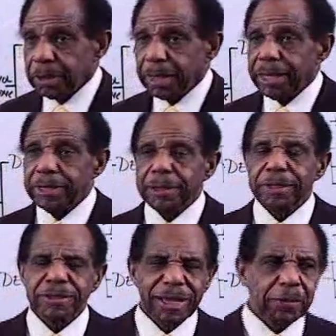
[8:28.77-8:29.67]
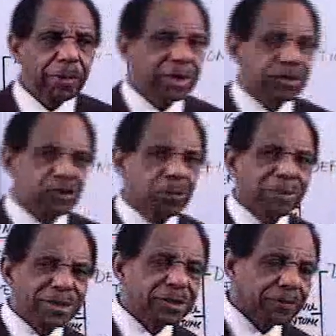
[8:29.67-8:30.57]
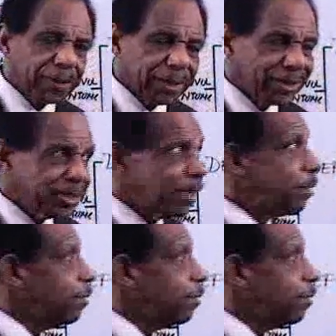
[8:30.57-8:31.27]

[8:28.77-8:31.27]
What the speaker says: And it's that way in so much of the intent